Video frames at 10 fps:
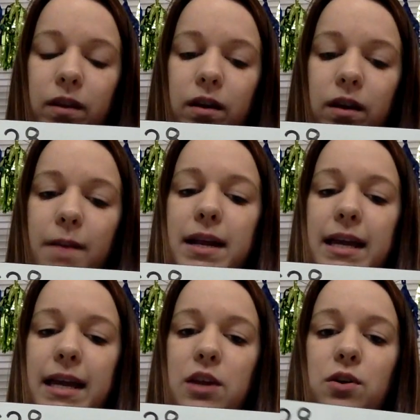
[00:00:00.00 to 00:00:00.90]
All right, but
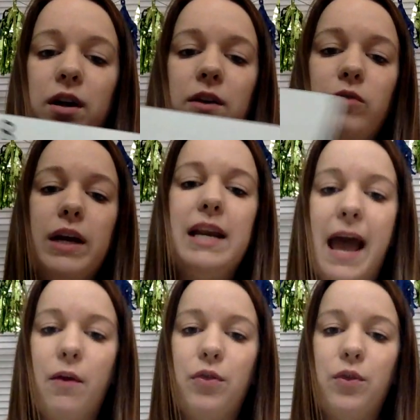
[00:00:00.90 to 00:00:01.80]
again, you could have written
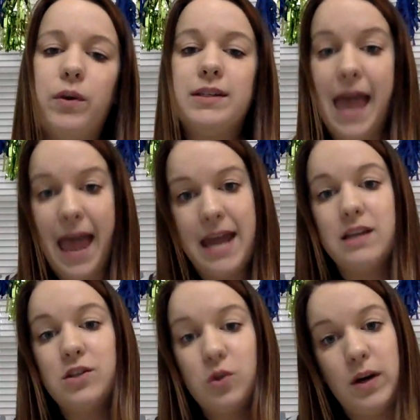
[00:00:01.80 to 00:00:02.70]
out the words
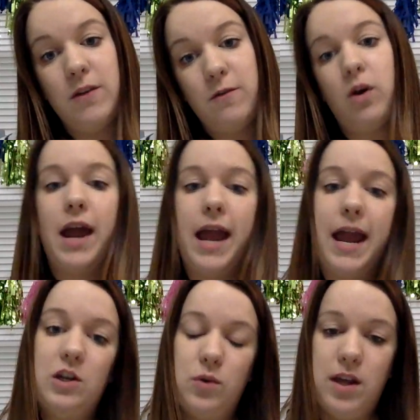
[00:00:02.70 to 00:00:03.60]
8:24,
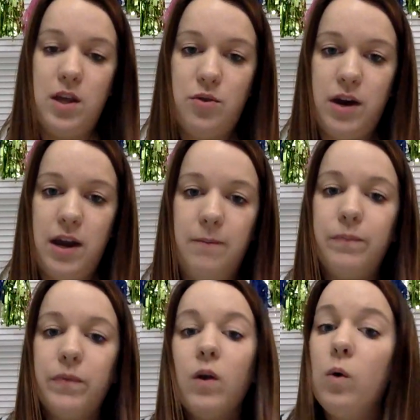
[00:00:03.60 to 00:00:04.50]
8:23,
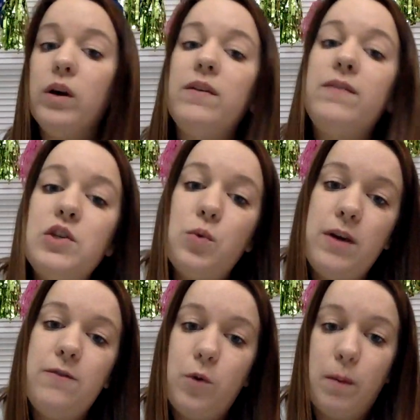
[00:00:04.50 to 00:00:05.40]
or even
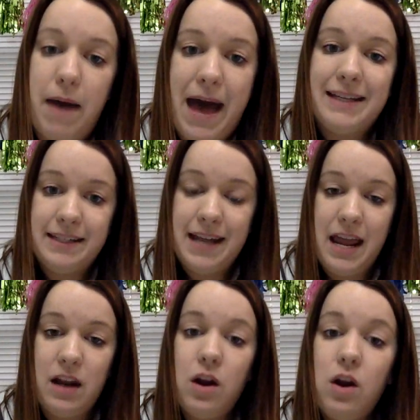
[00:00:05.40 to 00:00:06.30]
24 past
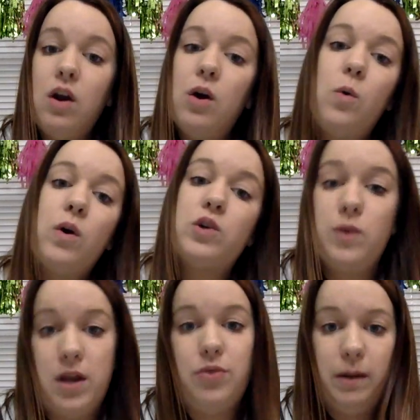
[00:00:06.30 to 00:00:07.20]
8 or
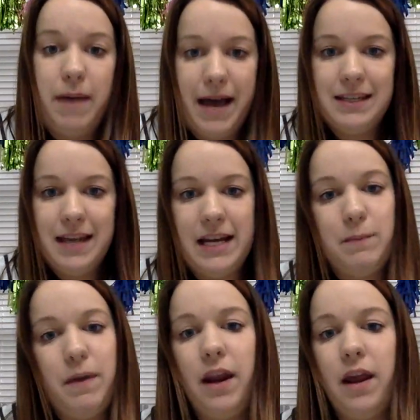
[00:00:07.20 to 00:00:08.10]
23 past 8,
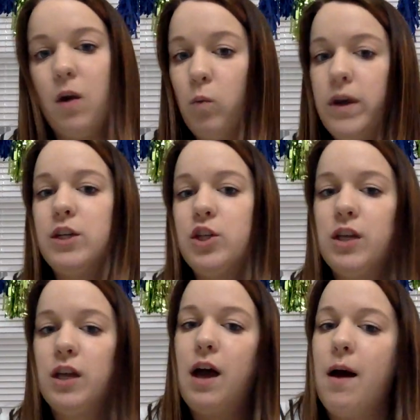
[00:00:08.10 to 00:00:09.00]
depending on
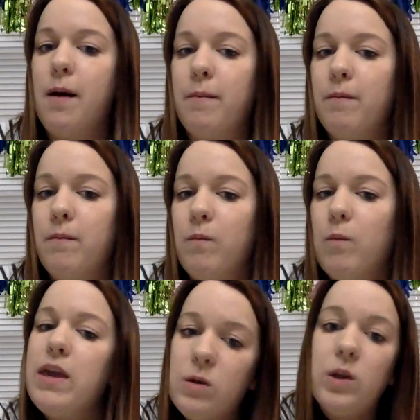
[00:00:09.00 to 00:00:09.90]
which
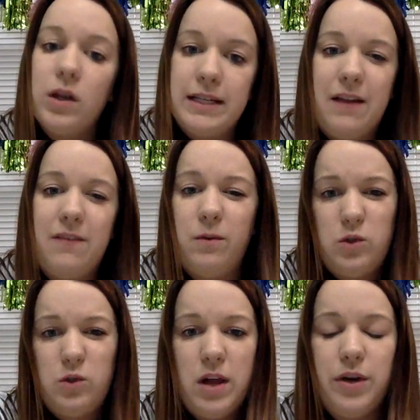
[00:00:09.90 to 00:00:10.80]
way you looked at, if it
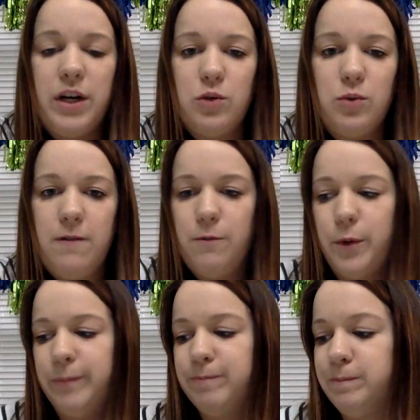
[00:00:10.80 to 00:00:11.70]
was 23 or 24.